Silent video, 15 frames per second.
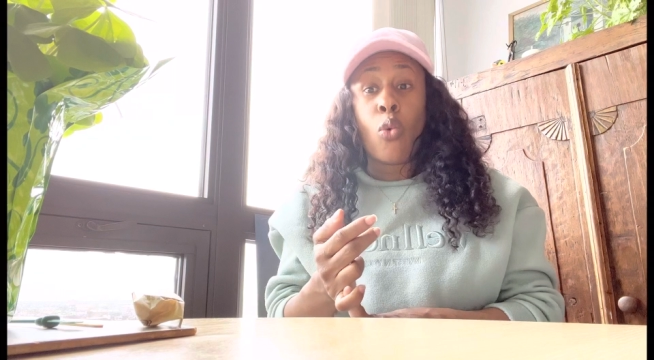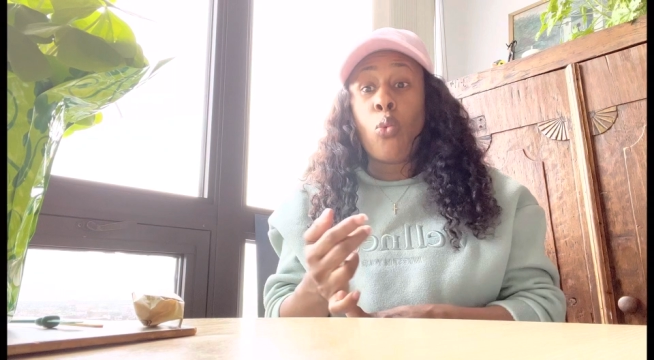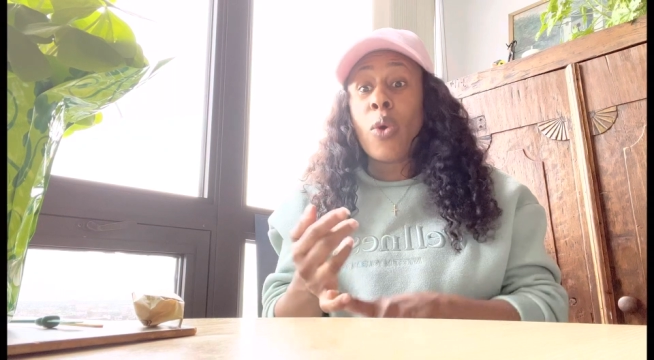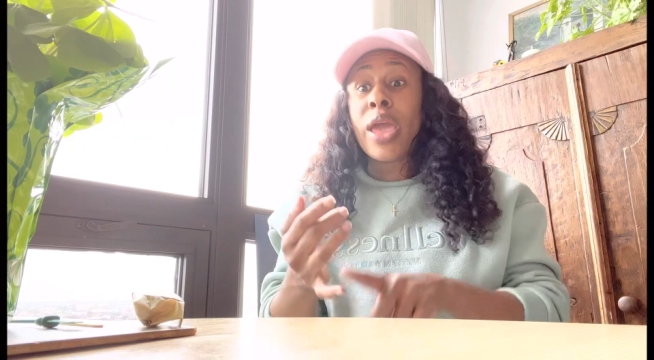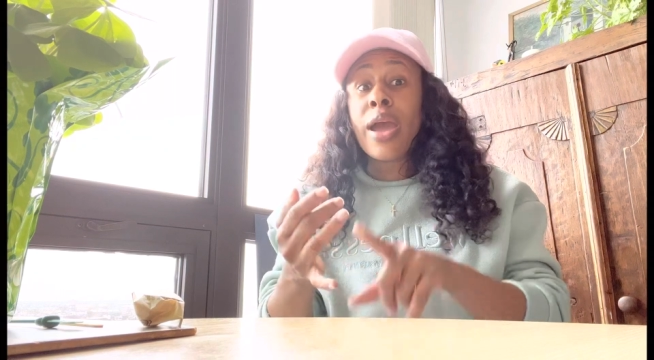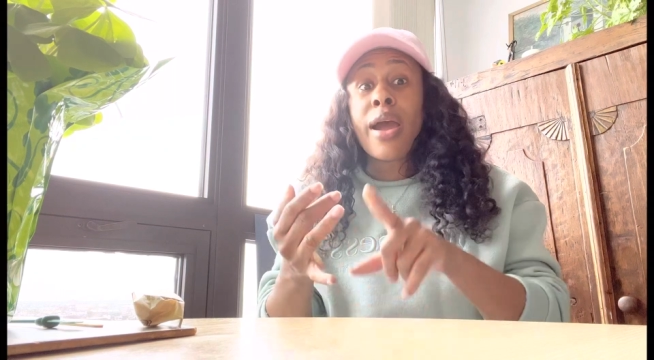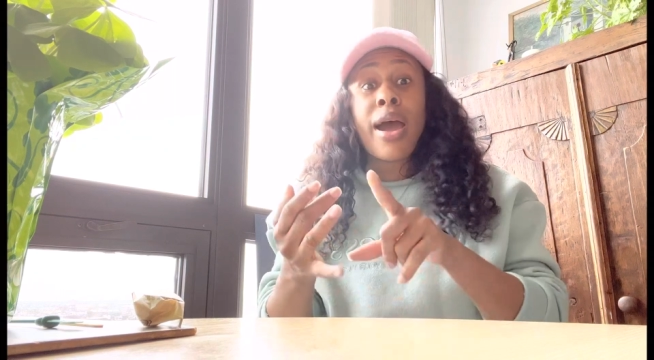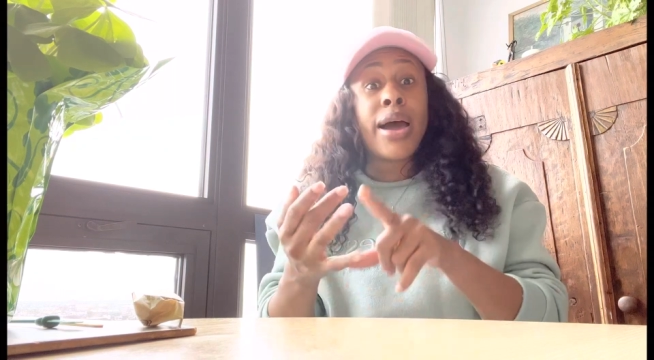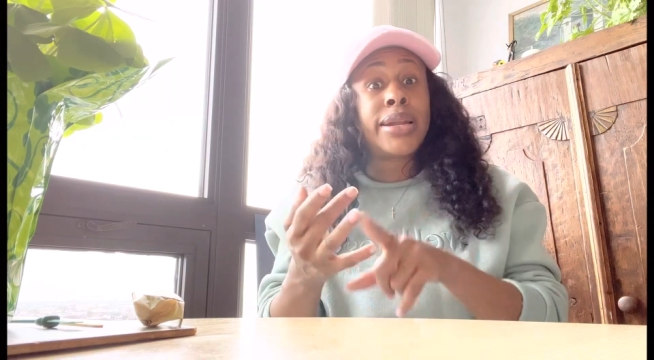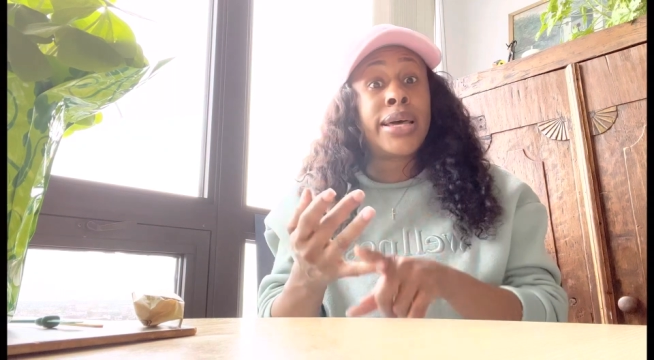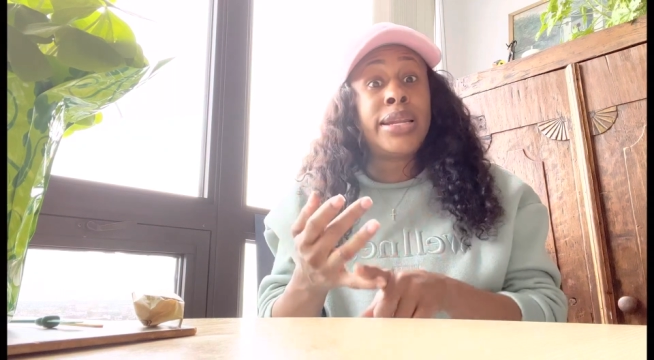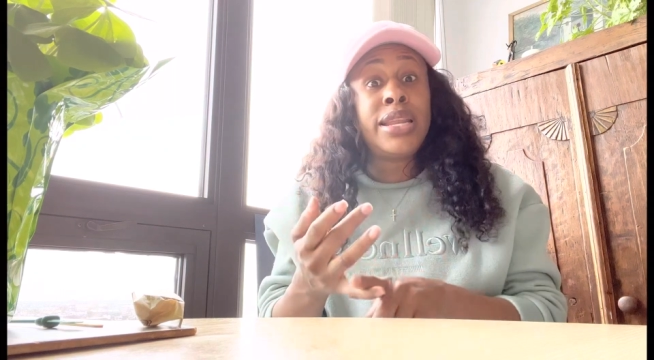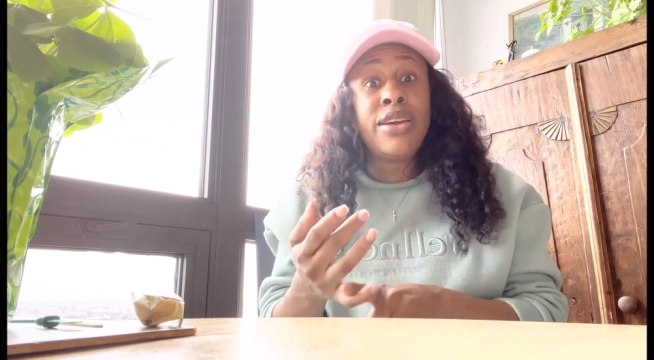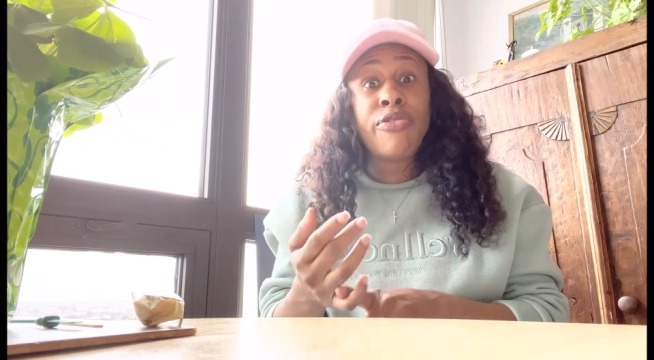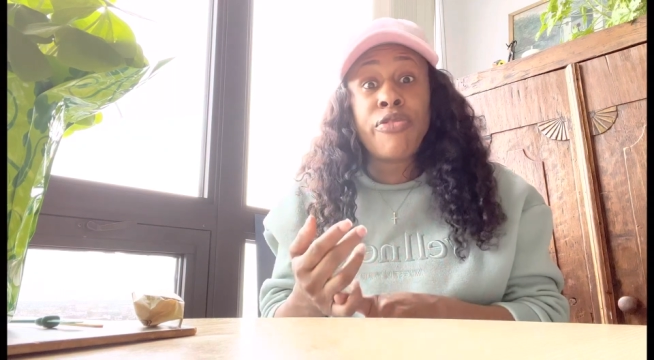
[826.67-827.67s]
We are on
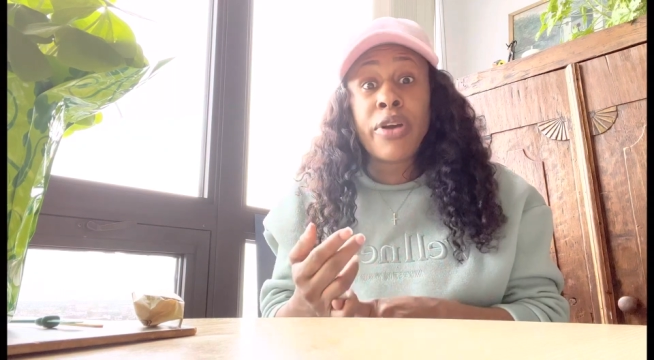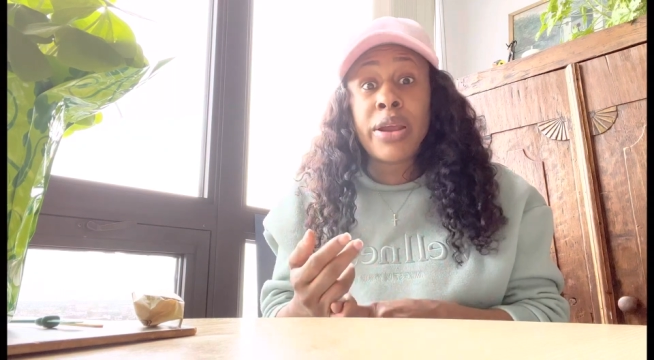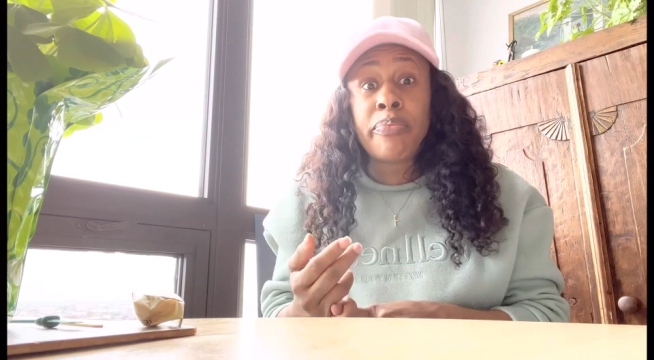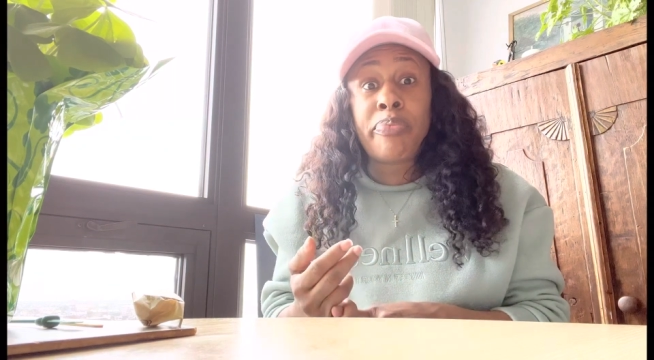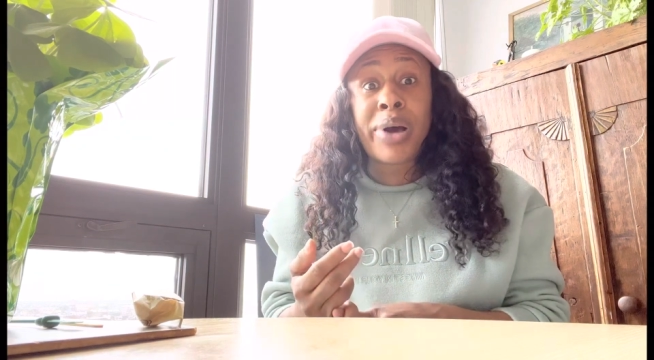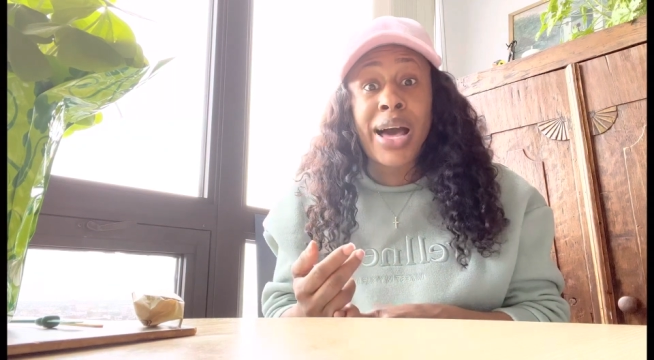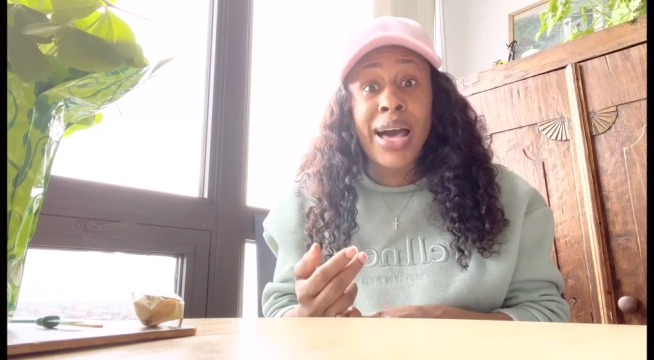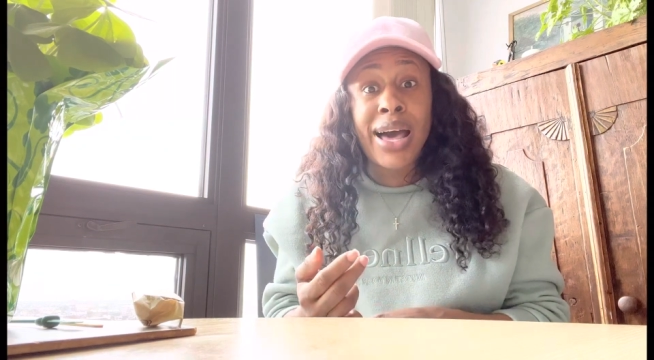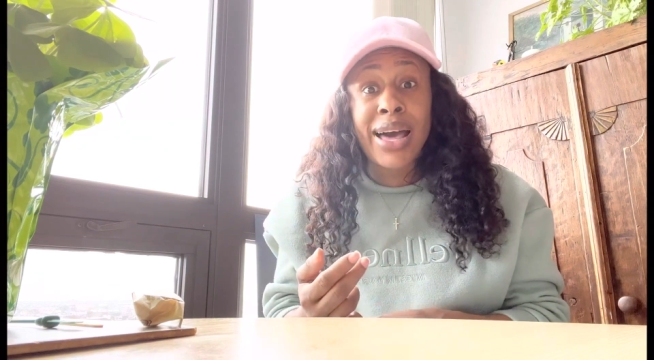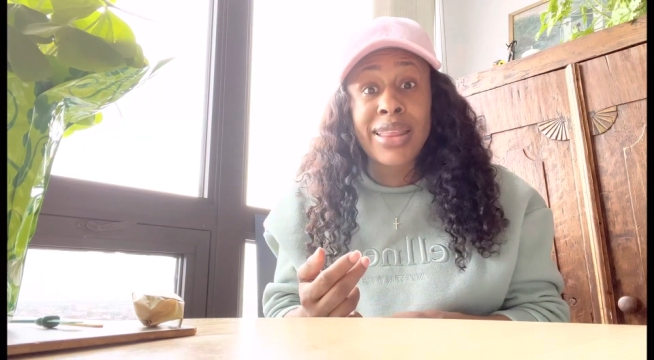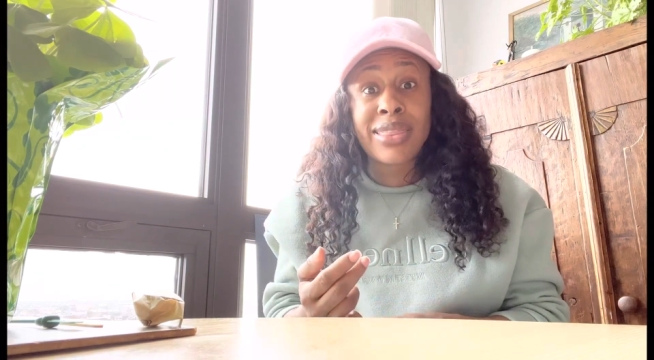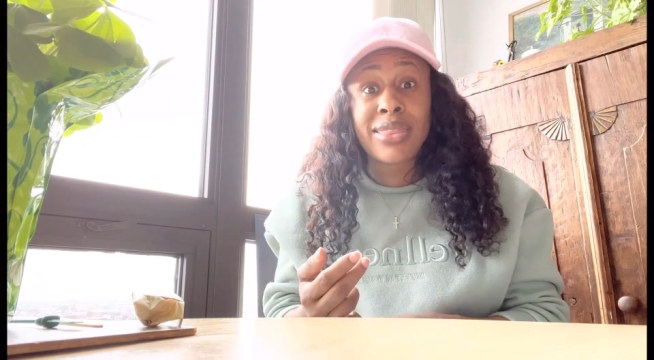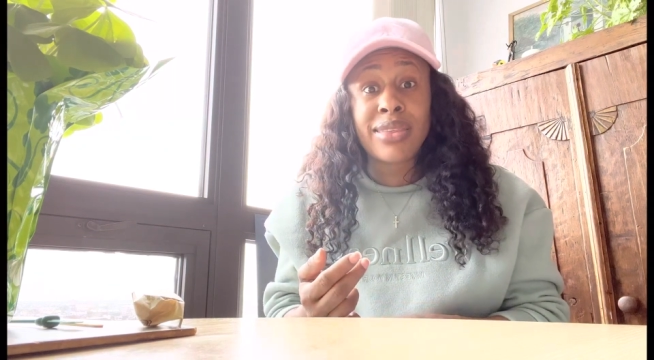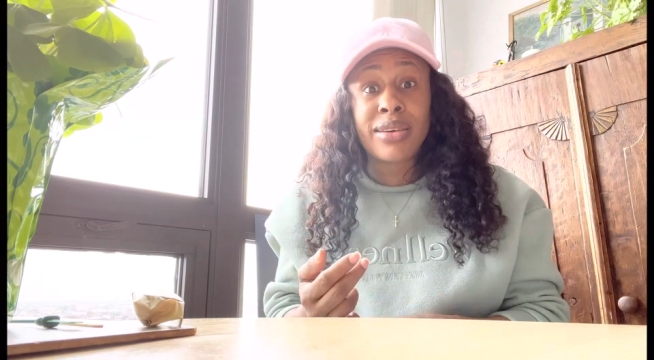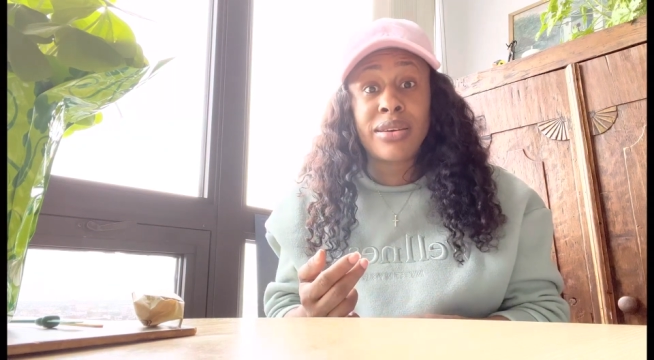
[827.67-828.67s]
a different path.